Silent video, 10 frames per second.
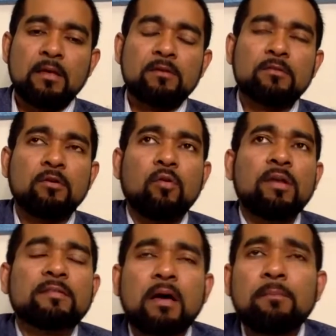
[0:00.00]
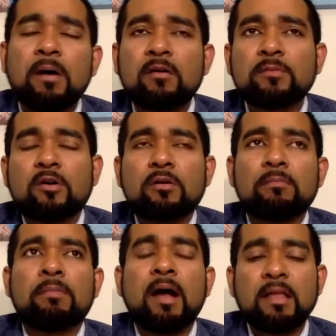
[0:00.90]
So when some part of the
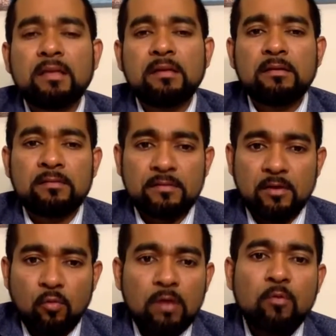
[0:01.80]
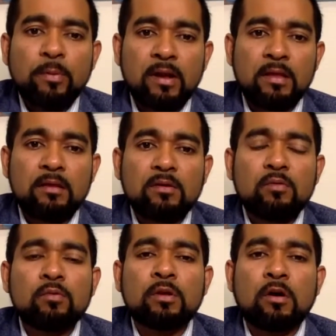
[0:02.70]
body doesn't work properly,
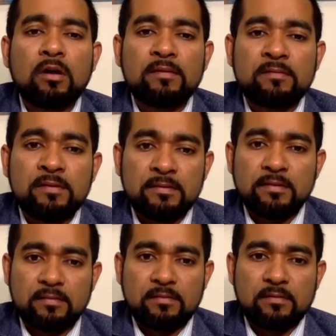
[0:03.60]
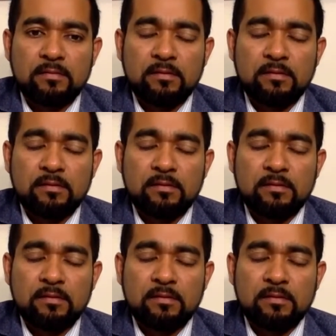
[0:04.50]
we call it disease.